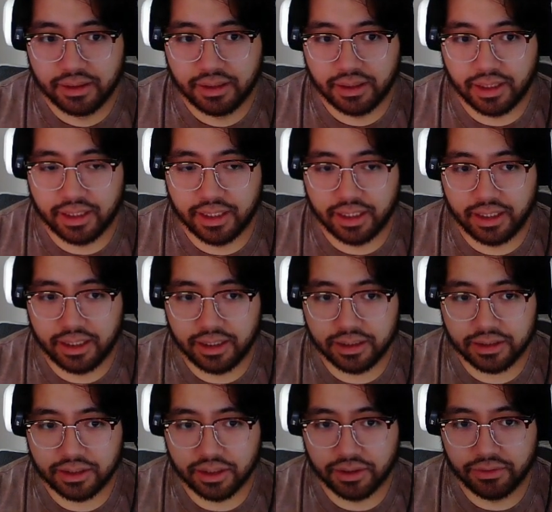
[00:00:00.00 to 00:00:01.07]
And then he
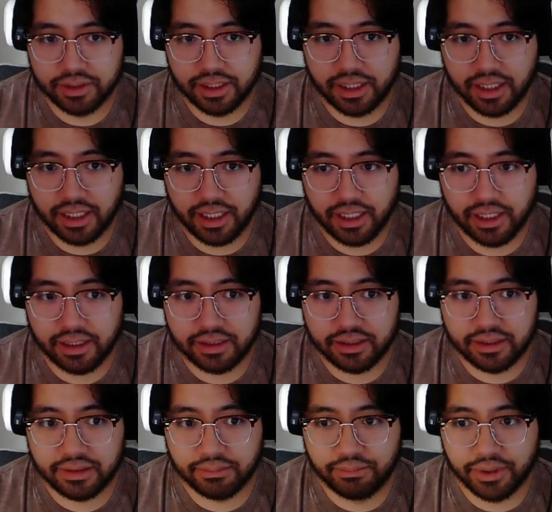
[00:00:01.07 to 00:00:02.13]
does go into the
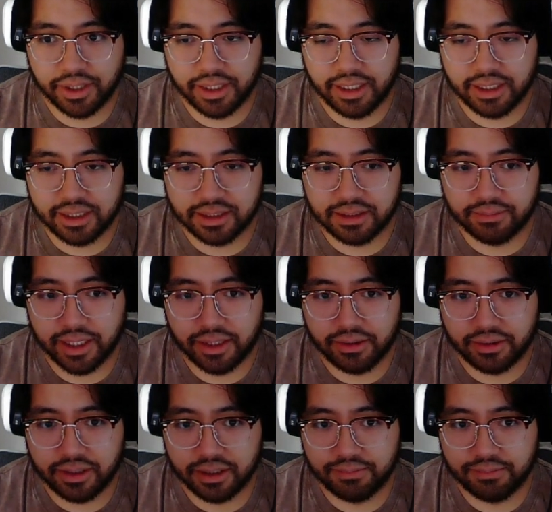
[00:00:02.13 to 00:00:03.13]
ace, but it doesn't matter at this